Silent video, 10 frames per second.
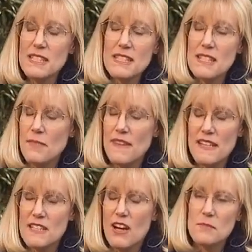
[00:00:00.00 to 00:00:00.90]
something
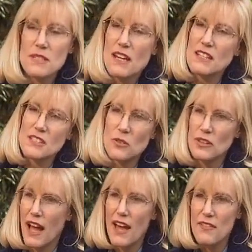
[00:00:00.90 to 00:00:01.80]
that Tom's done his whole
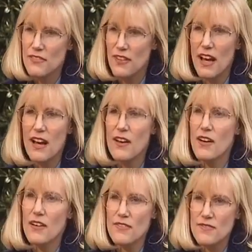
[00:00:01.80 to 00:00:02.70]
life,
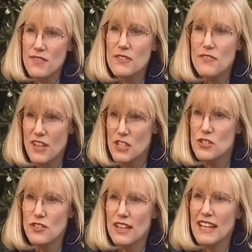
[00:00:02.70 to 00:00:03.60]
of
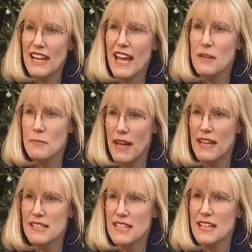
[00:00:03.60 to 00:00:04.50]
adventuring and
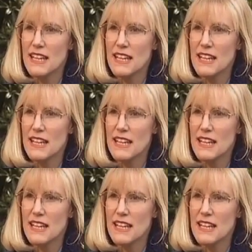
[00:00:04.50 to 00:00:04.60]
painting.